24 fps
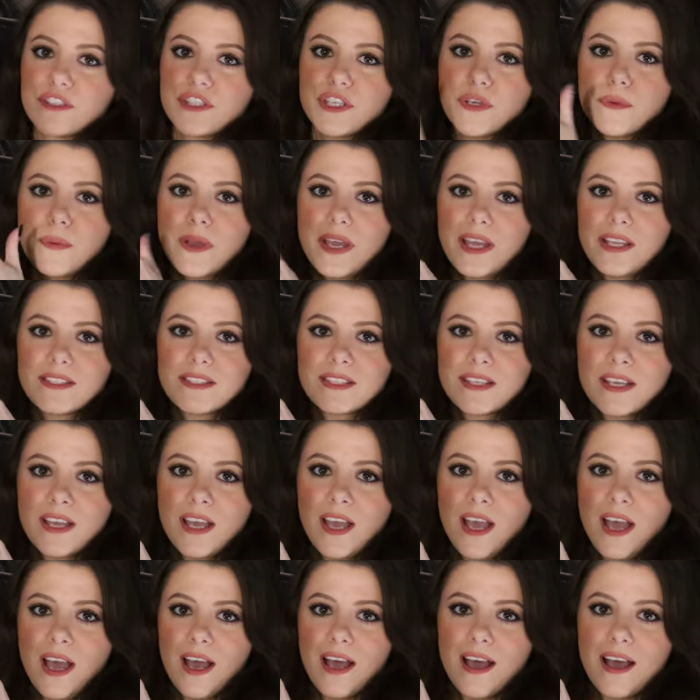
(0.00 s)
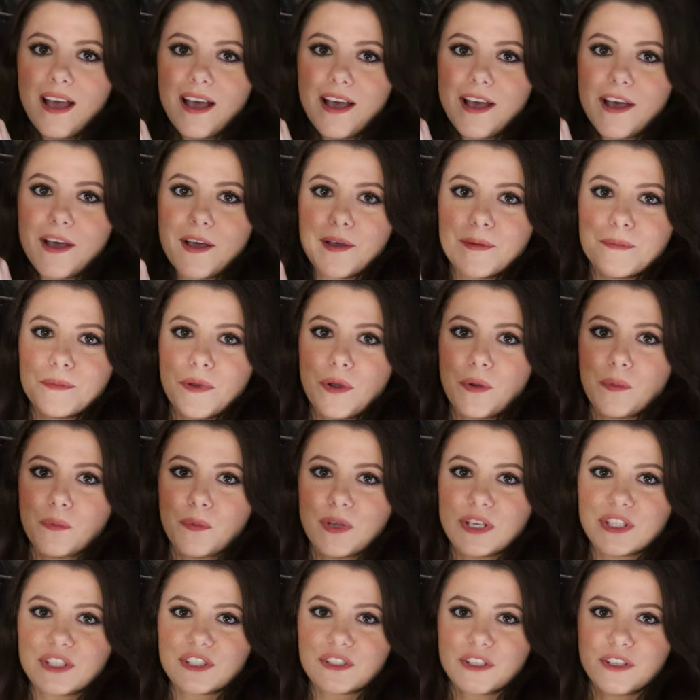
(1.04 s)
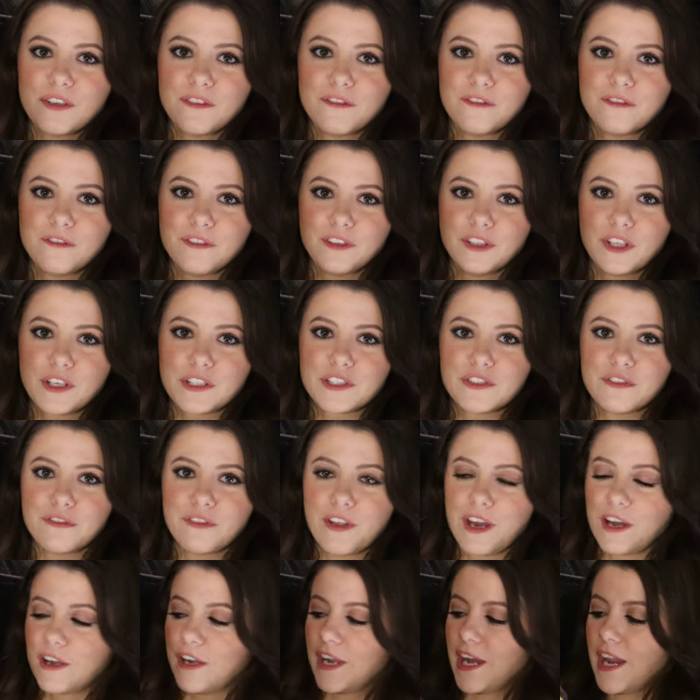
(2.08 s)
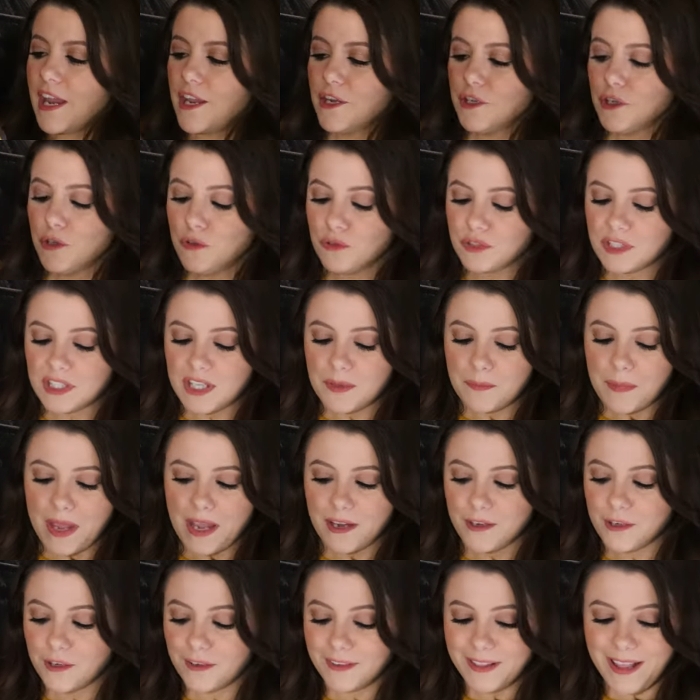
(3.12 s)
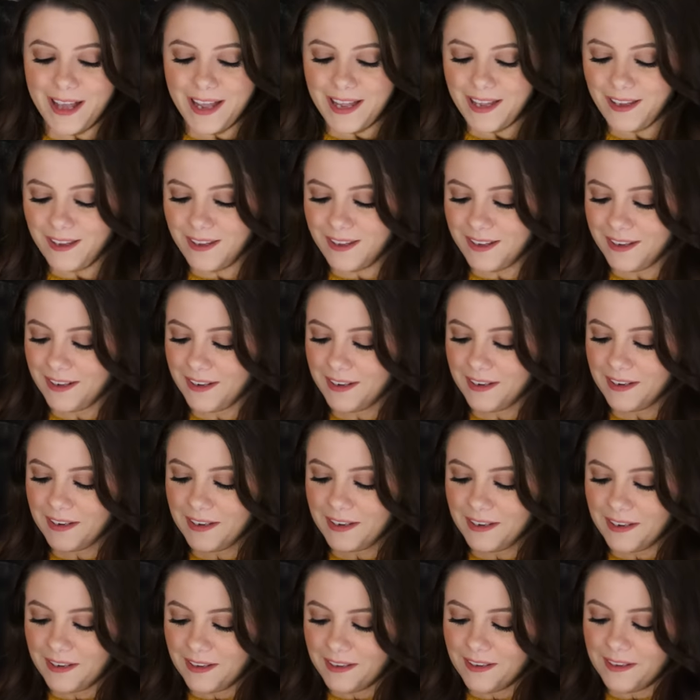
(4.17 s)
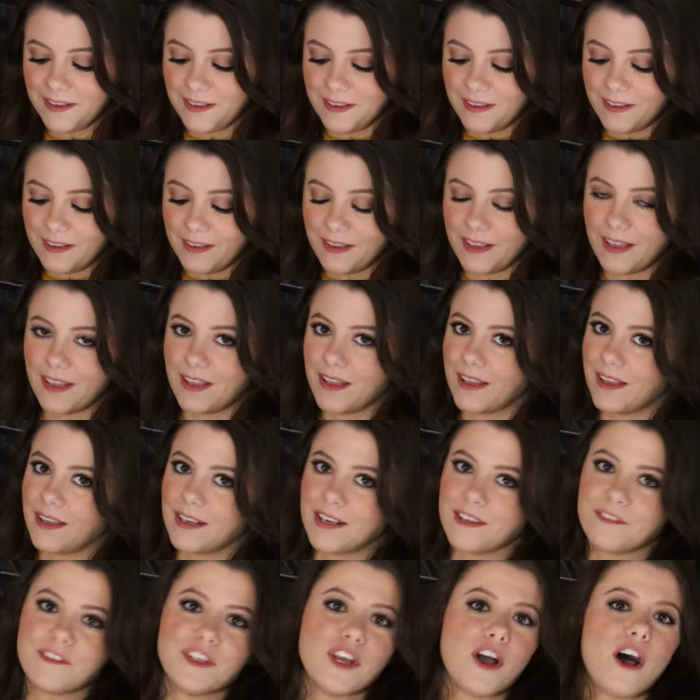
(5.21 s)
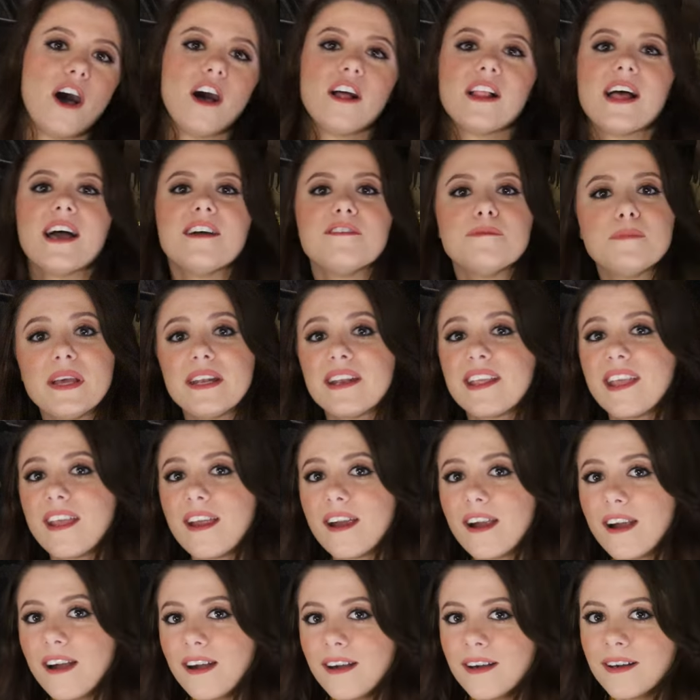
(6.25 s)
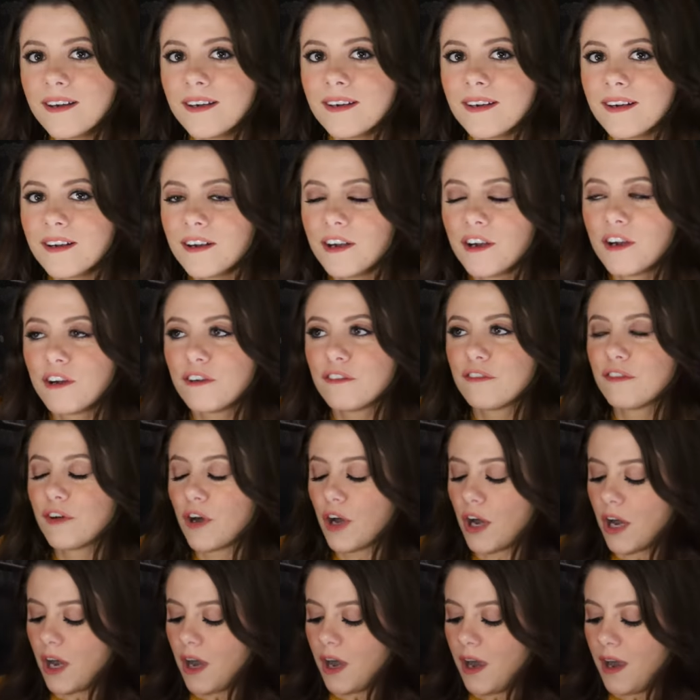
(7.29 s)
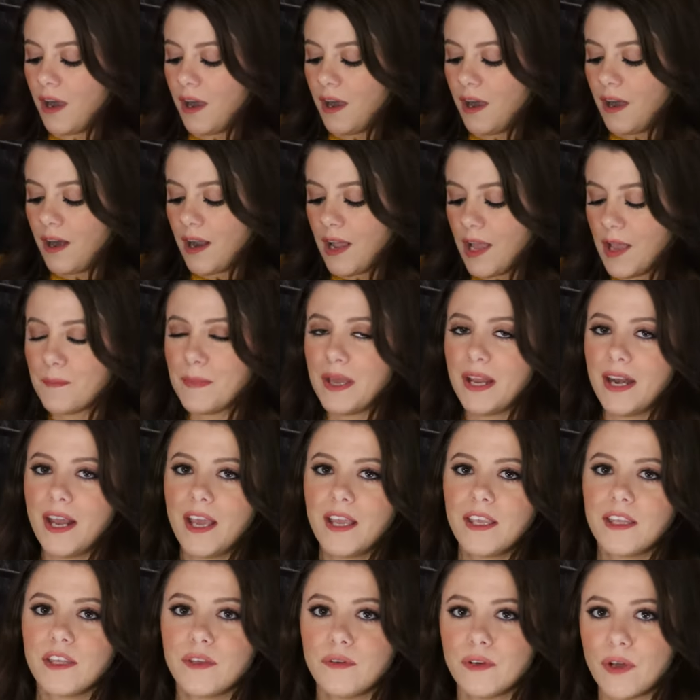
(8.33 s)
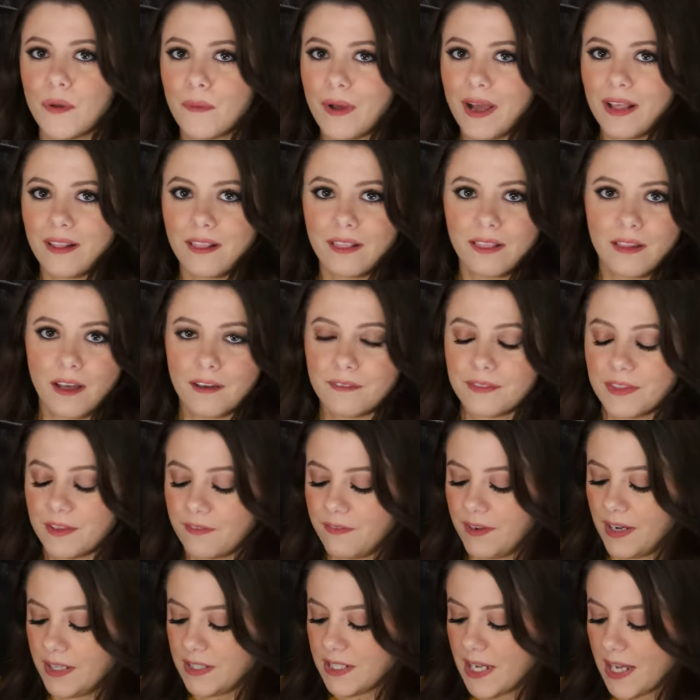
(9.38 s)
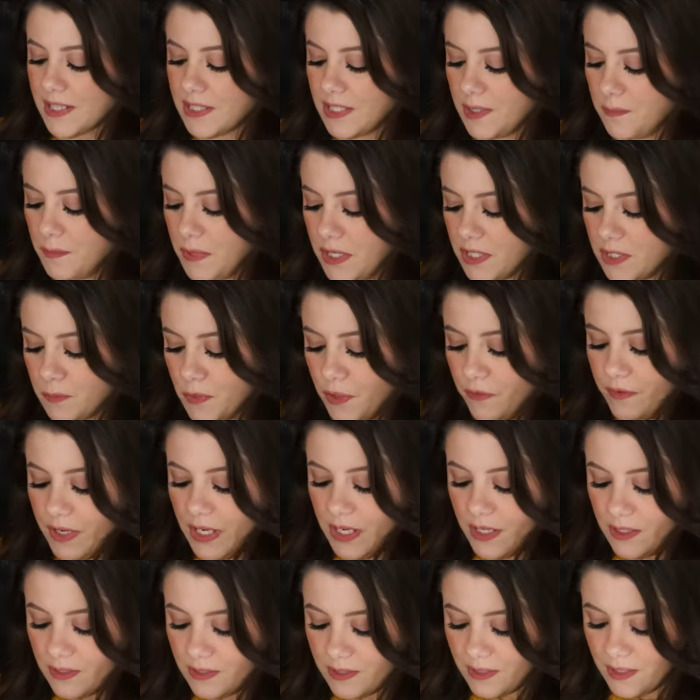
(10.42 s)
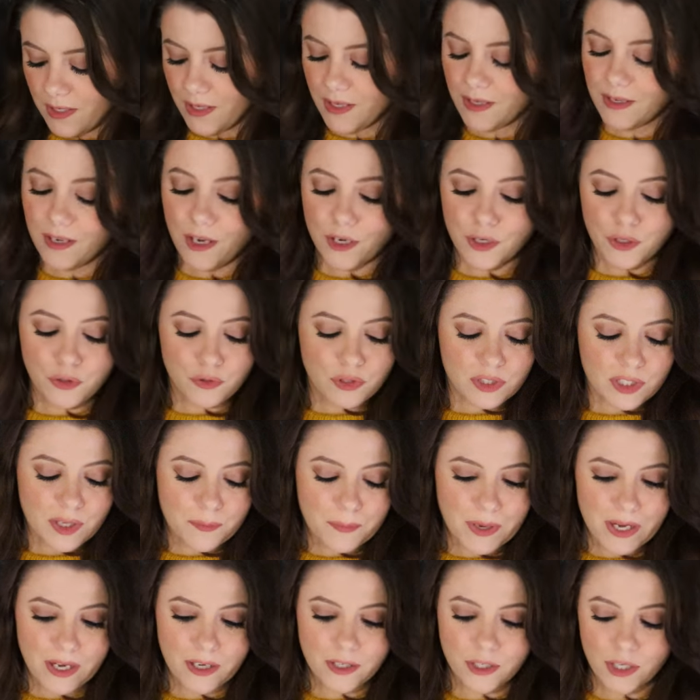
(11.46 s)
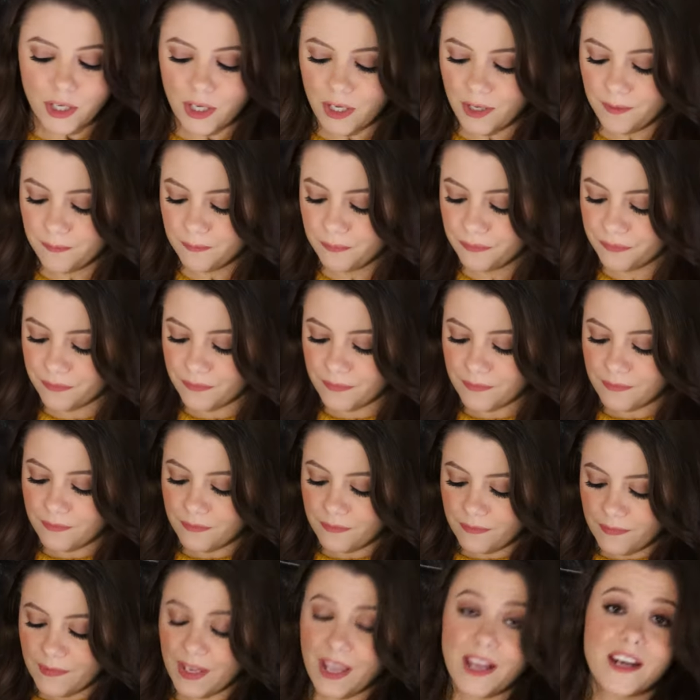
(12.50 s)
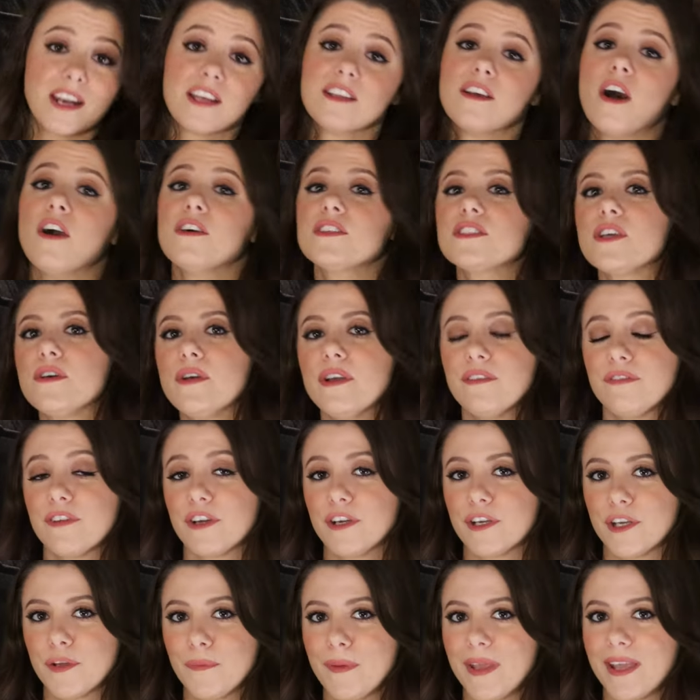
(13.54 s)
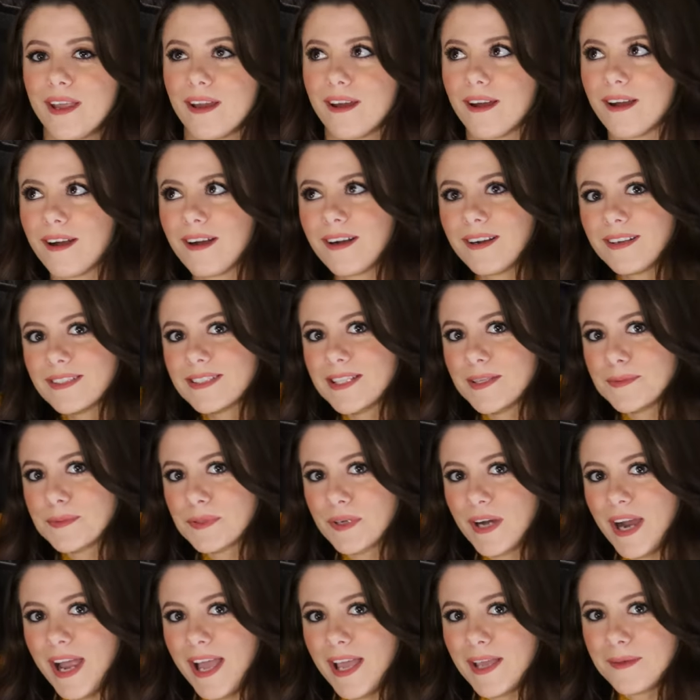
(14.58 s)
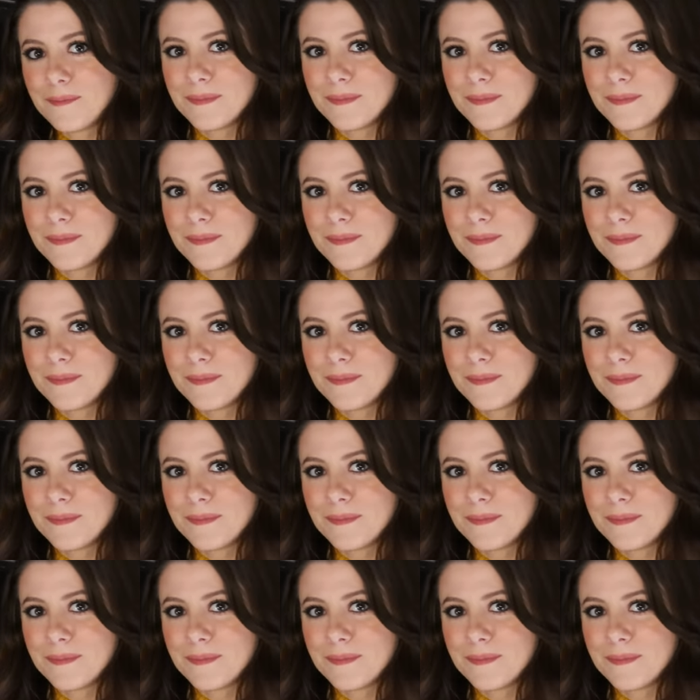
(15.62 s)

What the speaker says: to it, which looks very Newt Scamander-like. And if y'all have been here for a minute, you know I love the Fantastic Beasts movies and Newt Scamander. And then also, if you're new here, subscribe.